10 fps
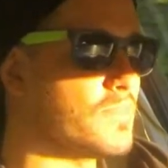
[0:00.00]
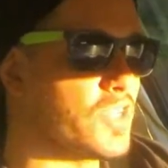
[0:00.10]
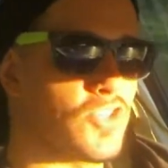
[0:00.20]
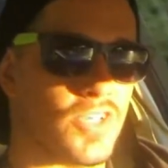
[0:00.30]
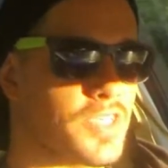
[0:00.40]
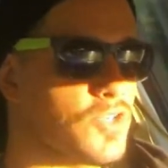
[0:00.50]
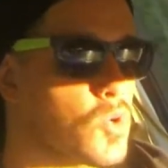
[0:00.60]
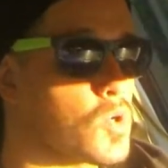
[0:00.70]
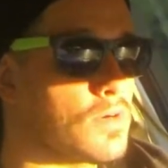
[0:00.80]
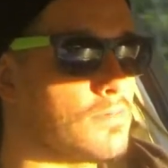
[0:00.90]
It's just the
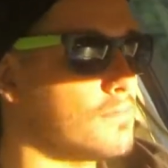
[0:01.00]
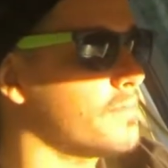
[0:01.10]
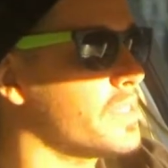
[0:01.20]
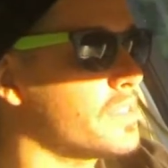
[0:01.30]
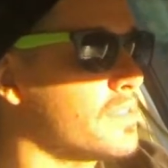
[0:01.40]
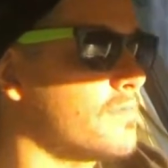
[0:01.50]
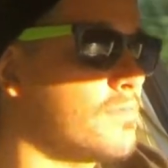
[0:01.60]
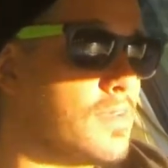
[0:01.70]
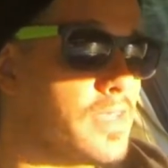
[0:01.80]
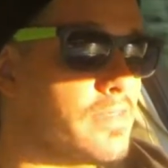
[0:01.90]
door that's
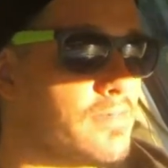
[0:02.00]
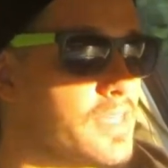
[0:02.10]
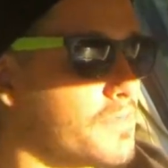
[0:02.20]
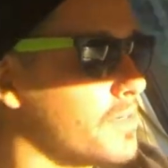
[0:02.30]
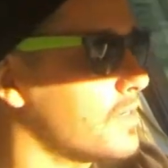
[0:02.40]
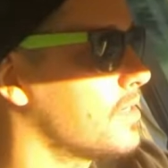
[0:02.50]
really different.